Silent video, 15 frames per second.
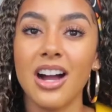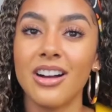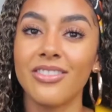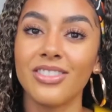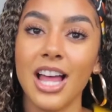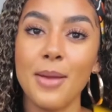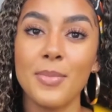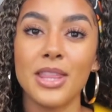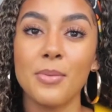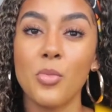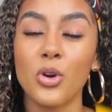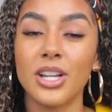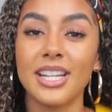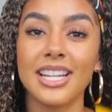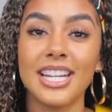shot of lime in the
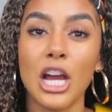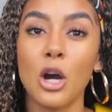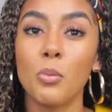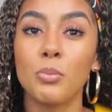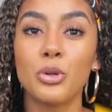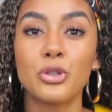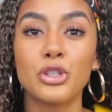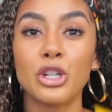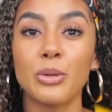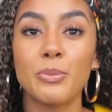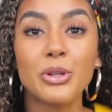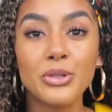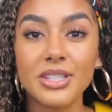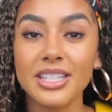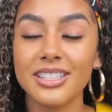morning can help boost your
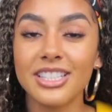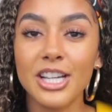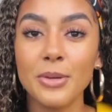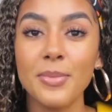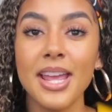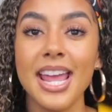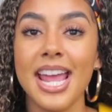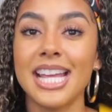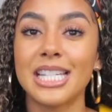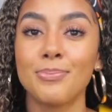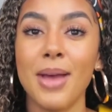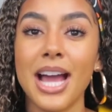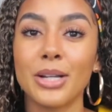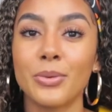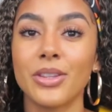immune system. It's
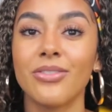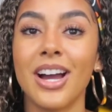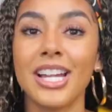packed